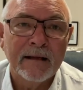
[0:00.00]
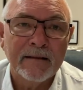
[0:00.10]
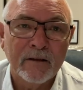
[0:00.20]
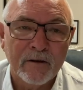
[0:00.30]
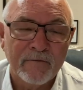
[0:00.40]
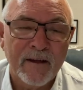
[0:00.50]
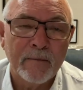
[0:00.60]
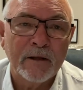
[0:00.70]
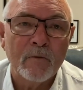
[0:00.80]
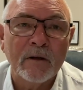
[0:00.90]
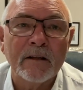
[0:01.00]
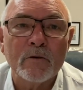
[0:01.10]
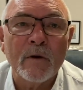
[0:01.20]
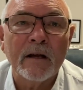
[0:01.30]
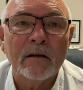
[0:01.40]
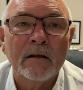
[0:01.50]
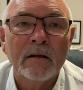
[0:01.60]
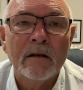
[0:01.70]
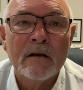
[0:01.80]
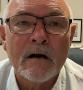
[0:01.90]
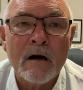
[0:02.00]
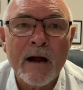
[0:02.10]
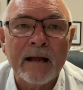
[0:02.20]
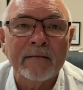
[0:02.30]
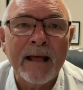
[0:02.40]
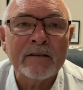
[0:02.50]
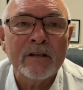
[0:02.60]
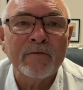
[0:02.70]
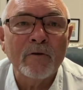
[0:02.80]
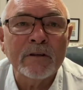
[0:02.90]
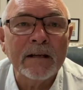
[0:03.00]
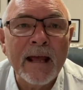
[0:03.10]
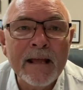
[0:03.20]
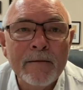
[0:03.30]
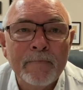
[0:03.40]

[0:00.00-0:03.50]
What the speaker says: and then their family will as well. All right, that's it for today.